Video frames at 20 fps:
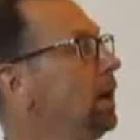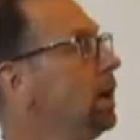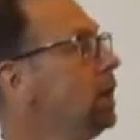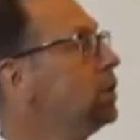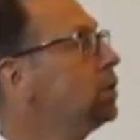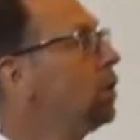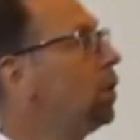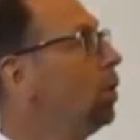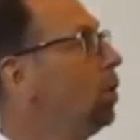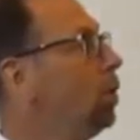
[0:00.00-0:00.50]

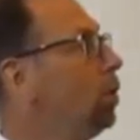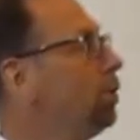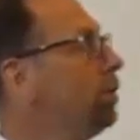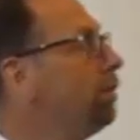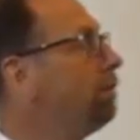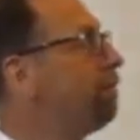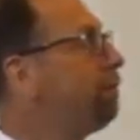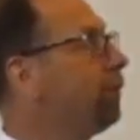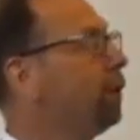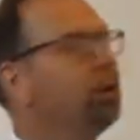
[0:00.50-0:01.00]
So
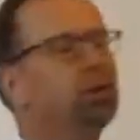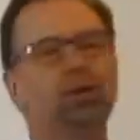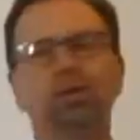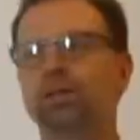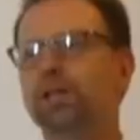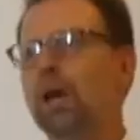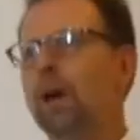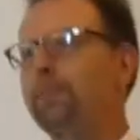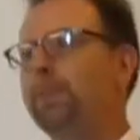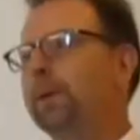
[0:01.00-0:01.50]
the first
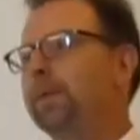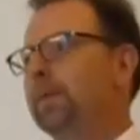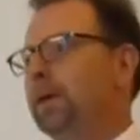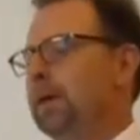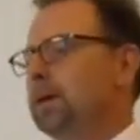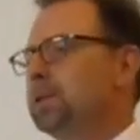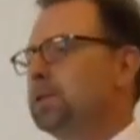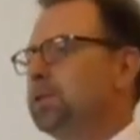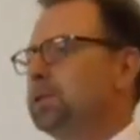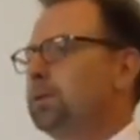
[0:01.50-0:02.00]
step in
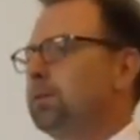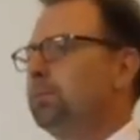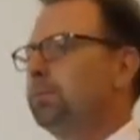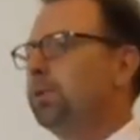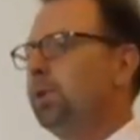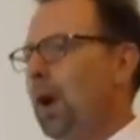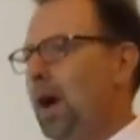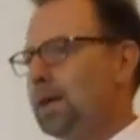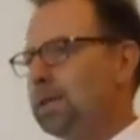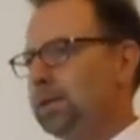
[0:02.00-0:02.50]
this
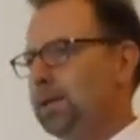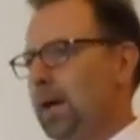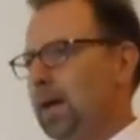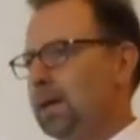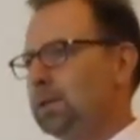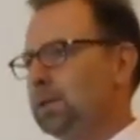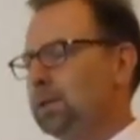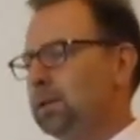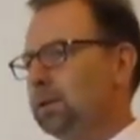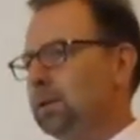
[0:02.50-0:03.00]

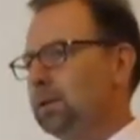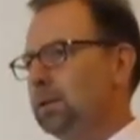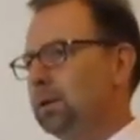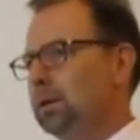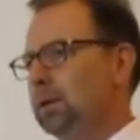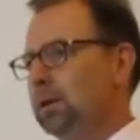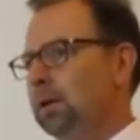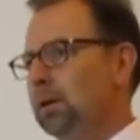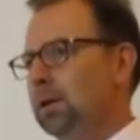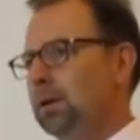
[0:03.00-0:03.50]
process,
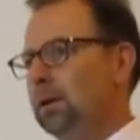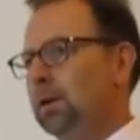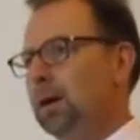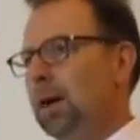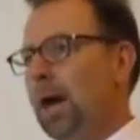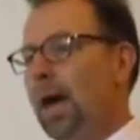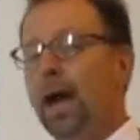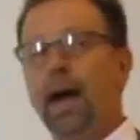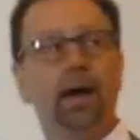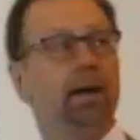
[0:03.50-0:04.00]

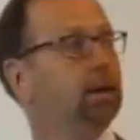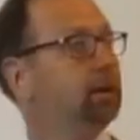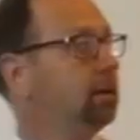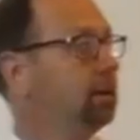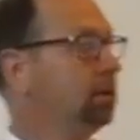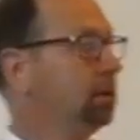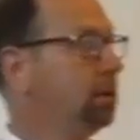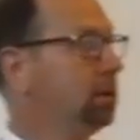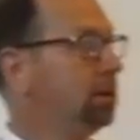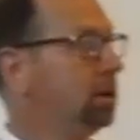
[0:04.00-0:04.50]
and
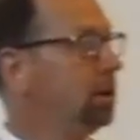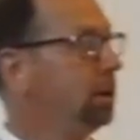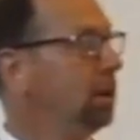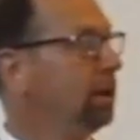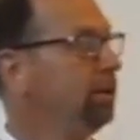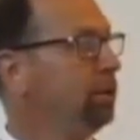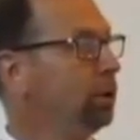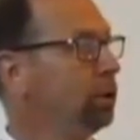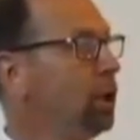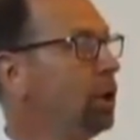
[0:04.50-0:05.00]

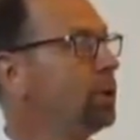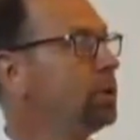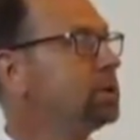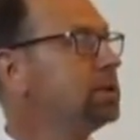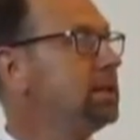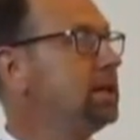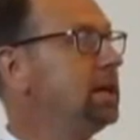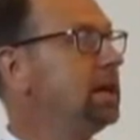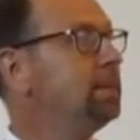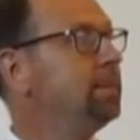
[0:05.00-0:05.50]
if you'll notice
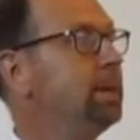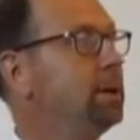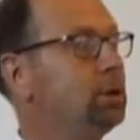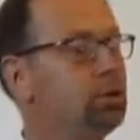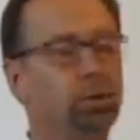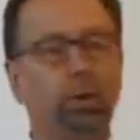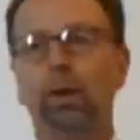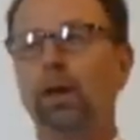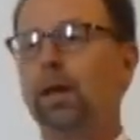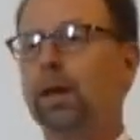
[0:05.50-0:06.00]
the
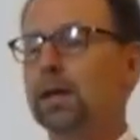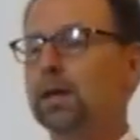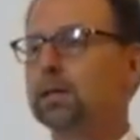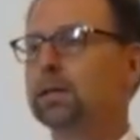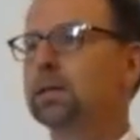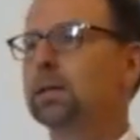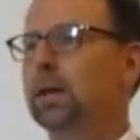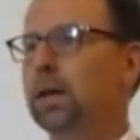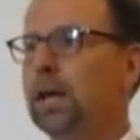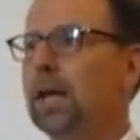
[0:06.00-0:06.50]
image really
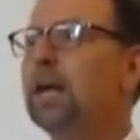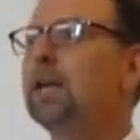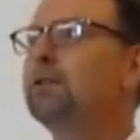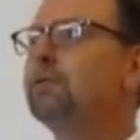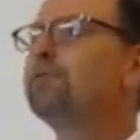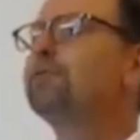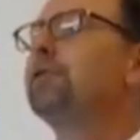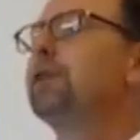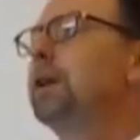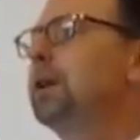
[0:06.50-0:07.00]
is an
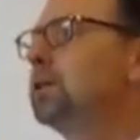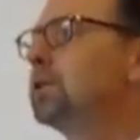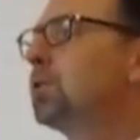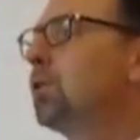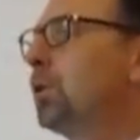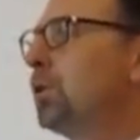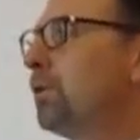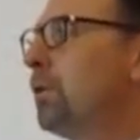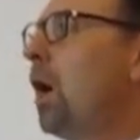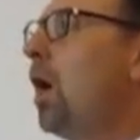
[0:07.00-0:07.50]
infinite
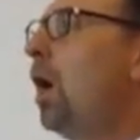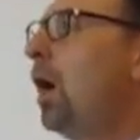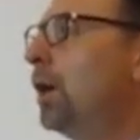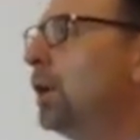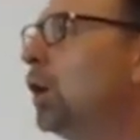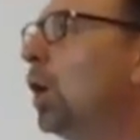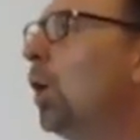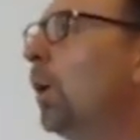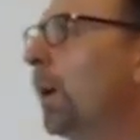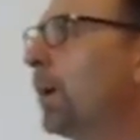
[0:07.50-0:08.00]
sort of
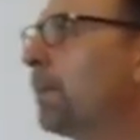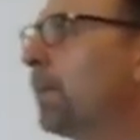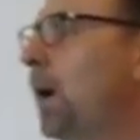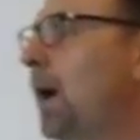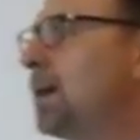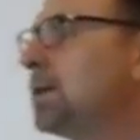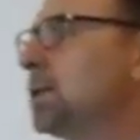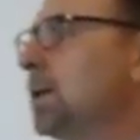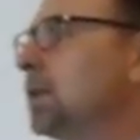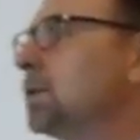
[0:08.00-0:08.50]
ongoing
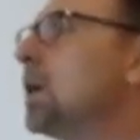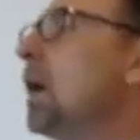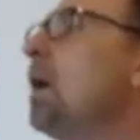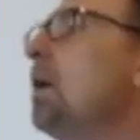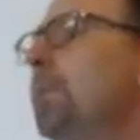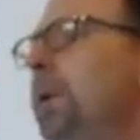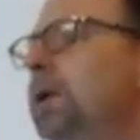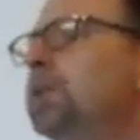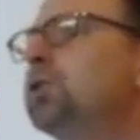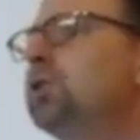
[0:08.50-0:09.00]
process,
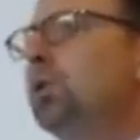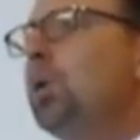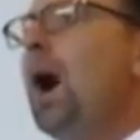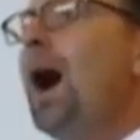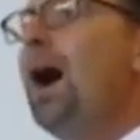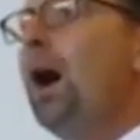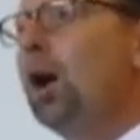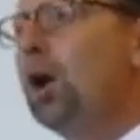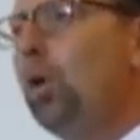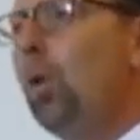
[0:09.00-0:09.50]
but it's
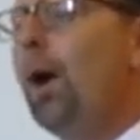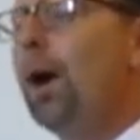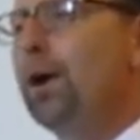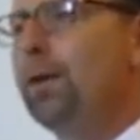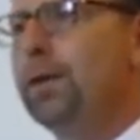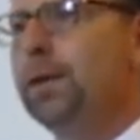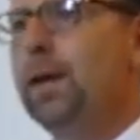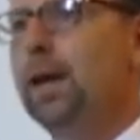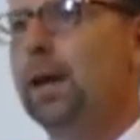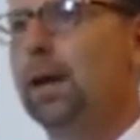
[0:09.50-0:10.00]
to
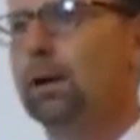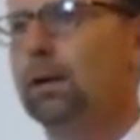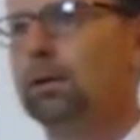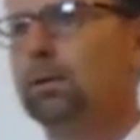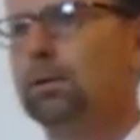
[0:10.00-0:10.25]
acquire the data.